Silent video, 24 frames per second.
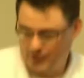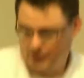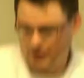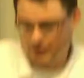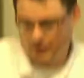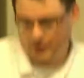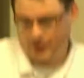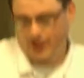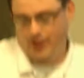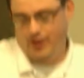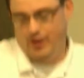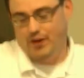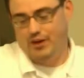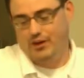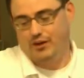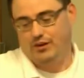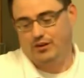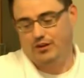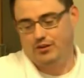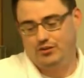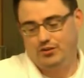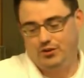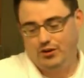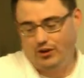do
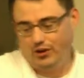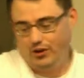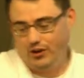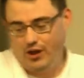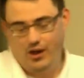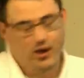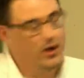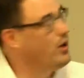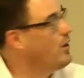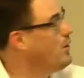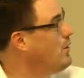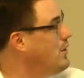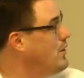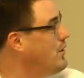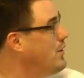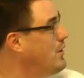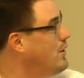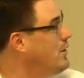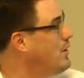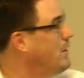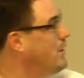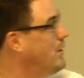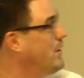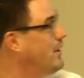Control O,
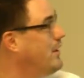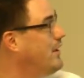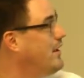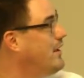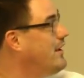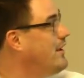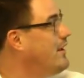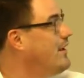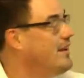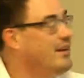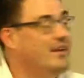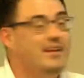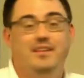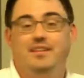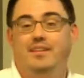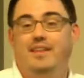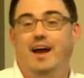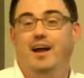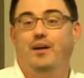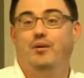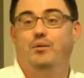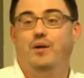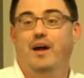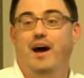
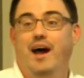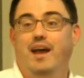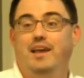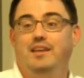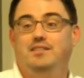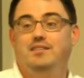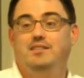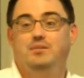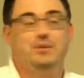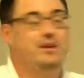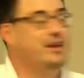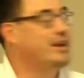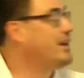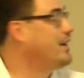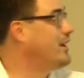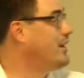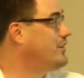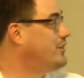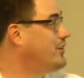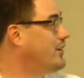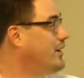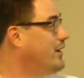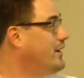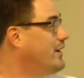that writes, we hit
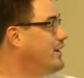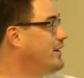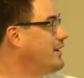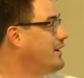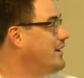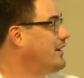enter.